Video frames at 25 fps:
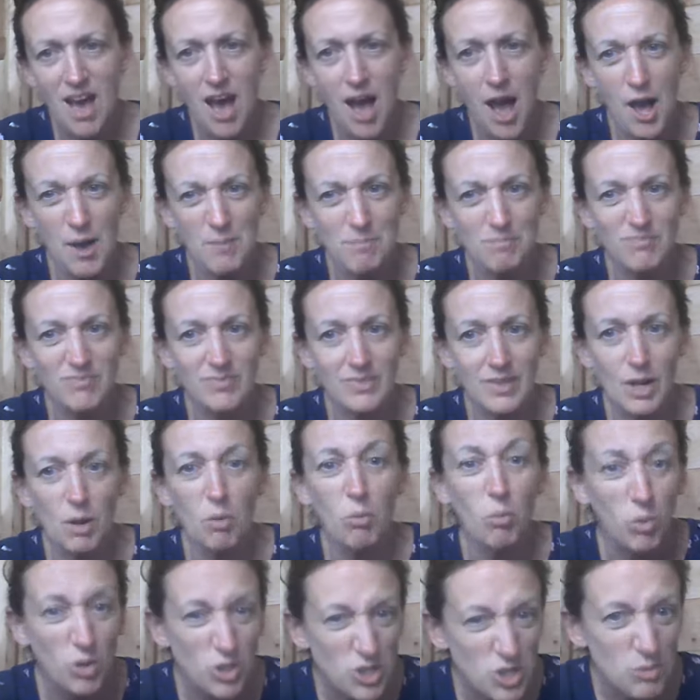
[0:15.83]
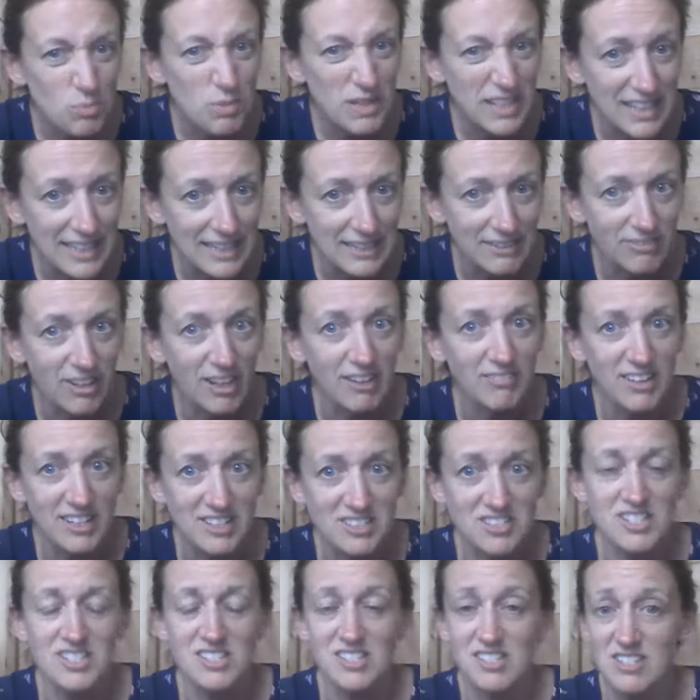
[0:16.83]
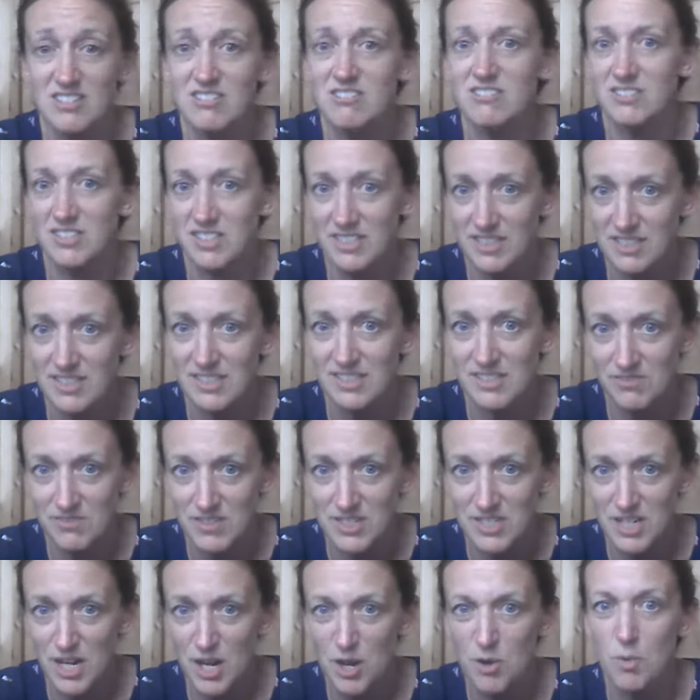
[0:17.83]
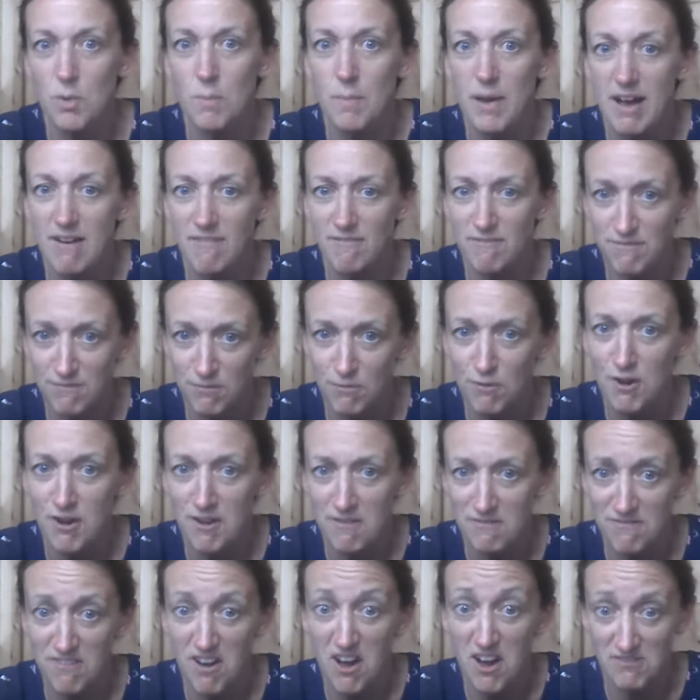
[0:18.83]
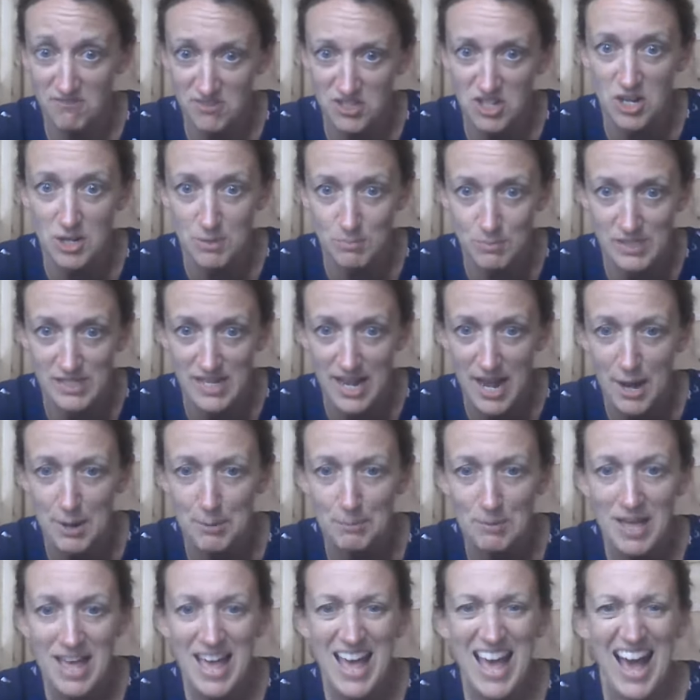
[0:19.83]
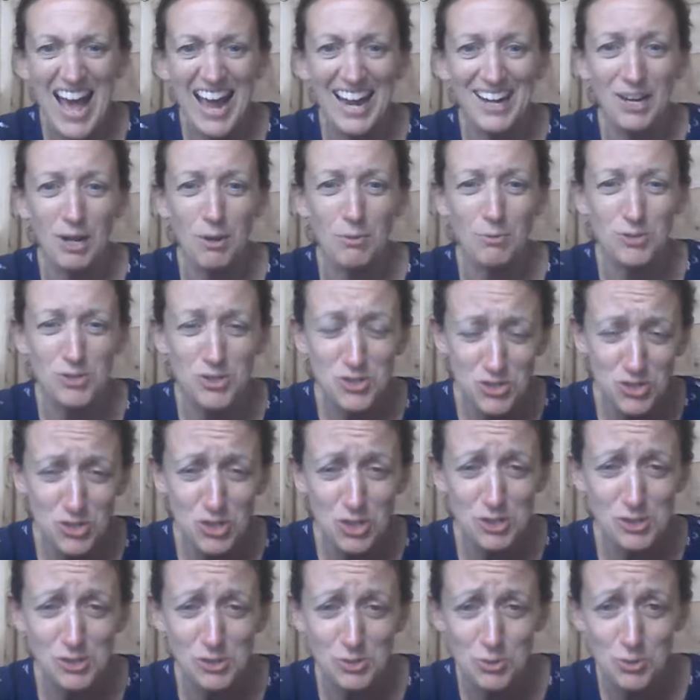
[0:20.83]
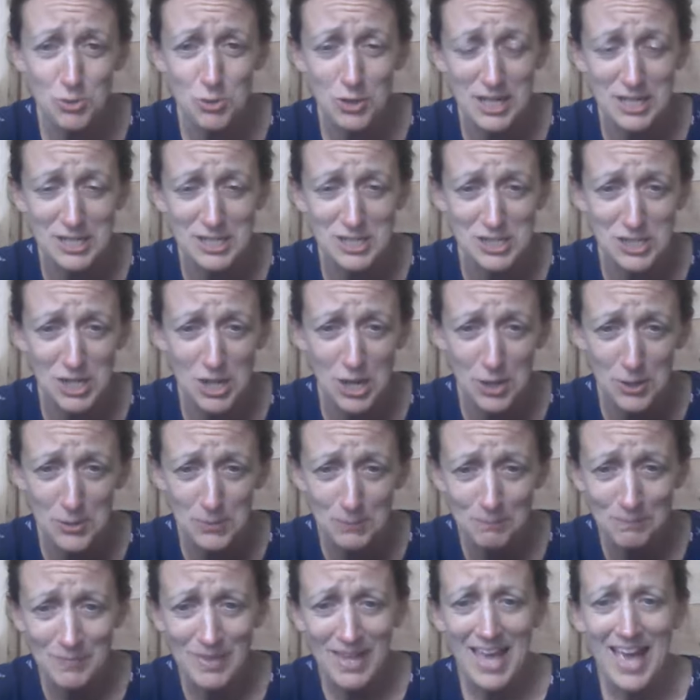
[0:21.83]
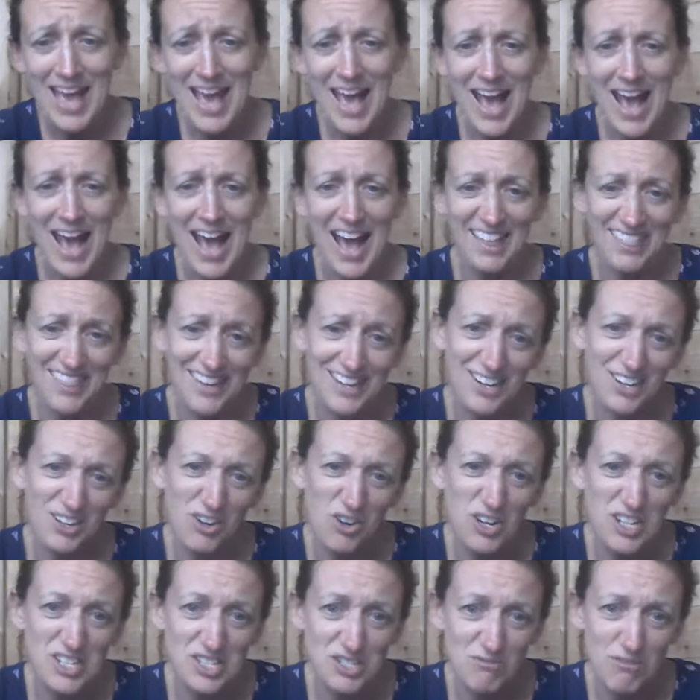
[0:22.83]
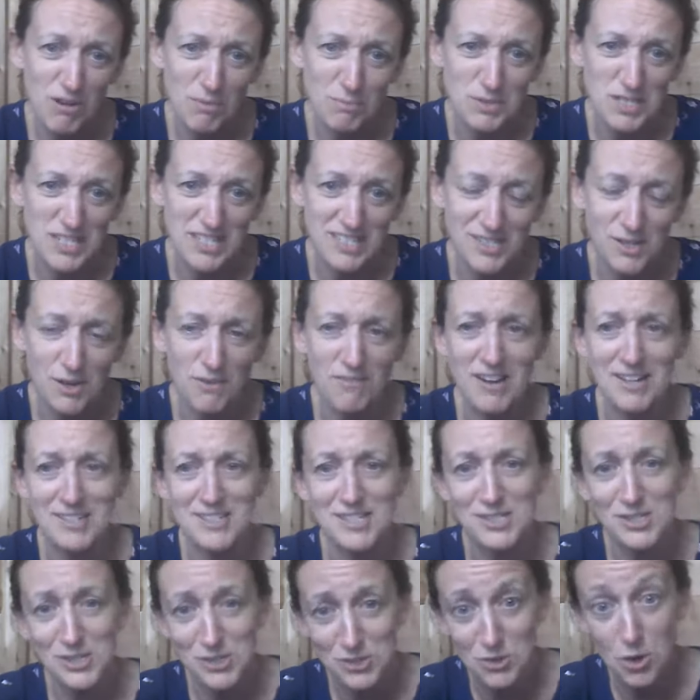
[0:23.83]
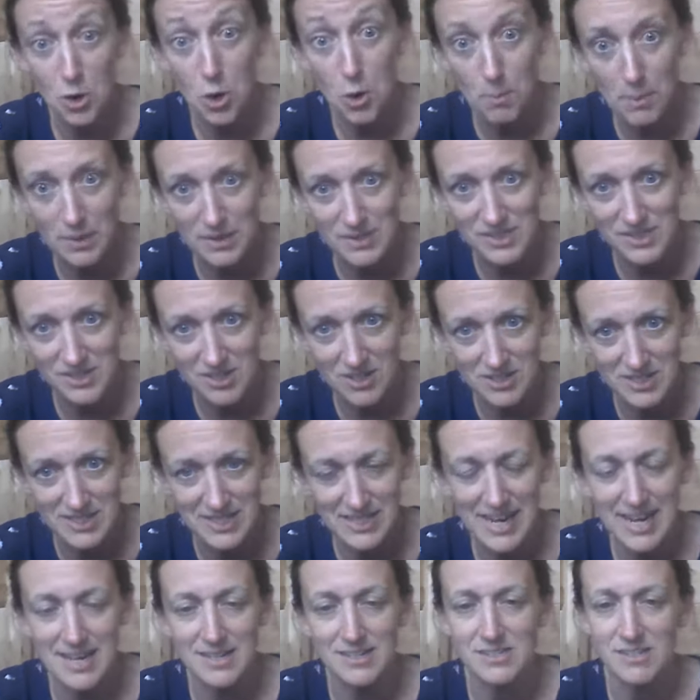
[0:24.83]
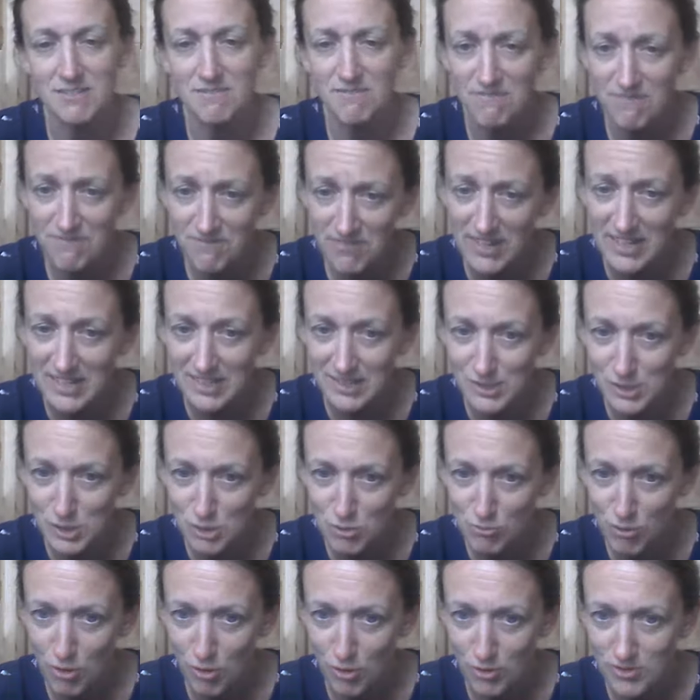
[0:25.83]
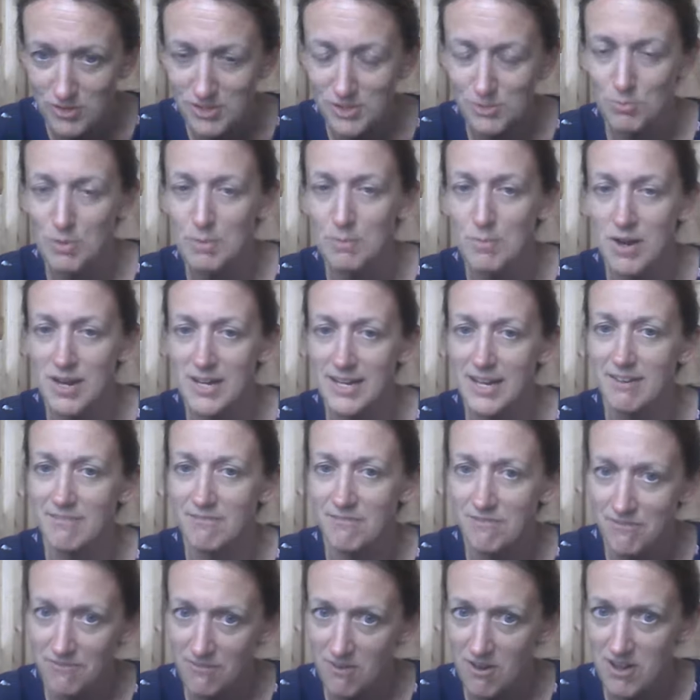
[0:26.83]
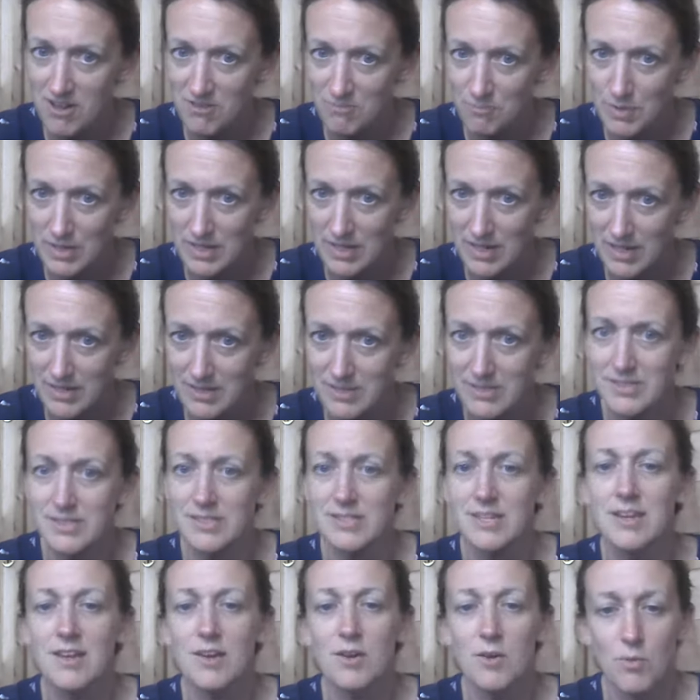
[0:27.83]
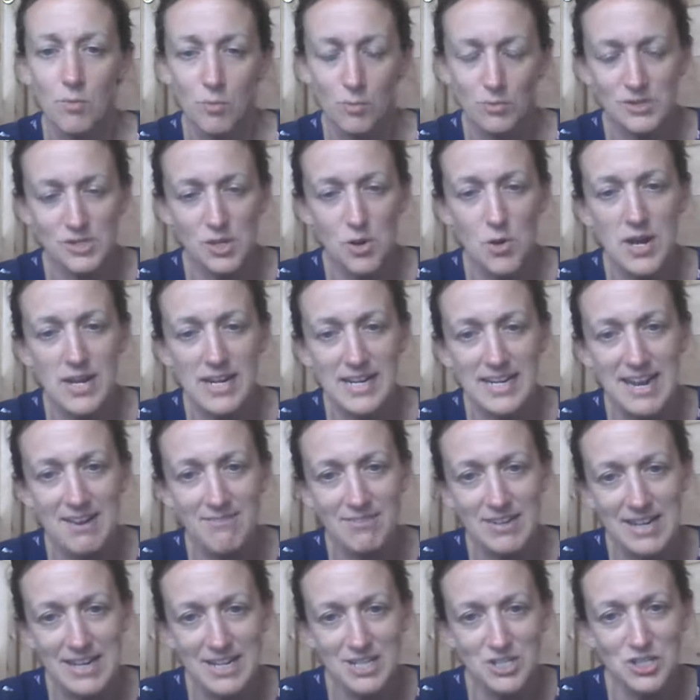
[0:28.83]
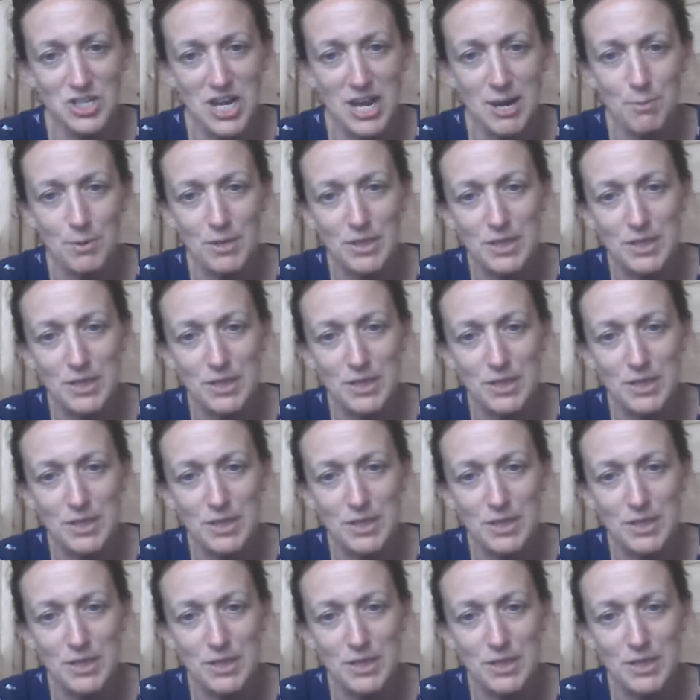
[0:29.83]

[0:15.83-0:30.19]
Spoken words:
Um, would you believe I've actually started this video about 5 times now, and I was just talking to you, and then I got interrupted, so I've had to stop and start again. So fingers crossed we might get 5 minutes so I can have a little chat.